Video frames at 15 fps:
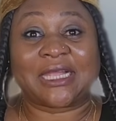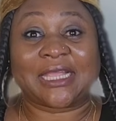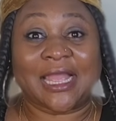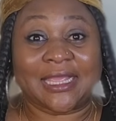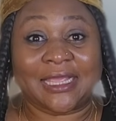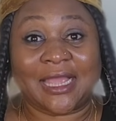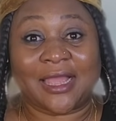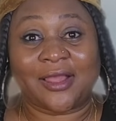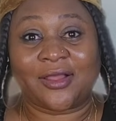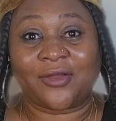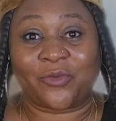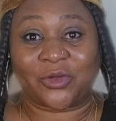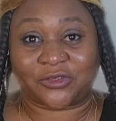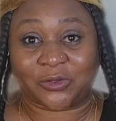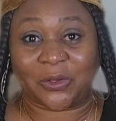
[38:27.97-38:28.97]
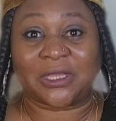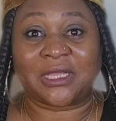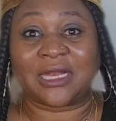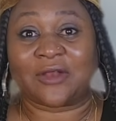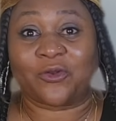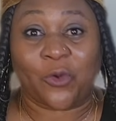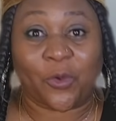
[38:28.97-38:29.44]
Kenge was talking
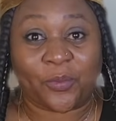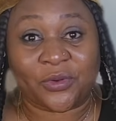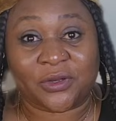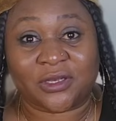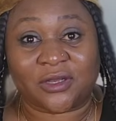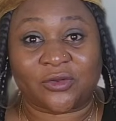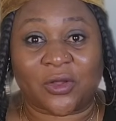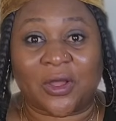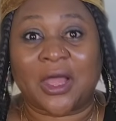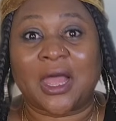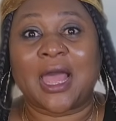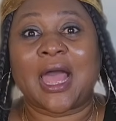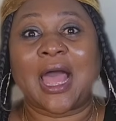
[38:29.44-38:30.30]
and opened the door.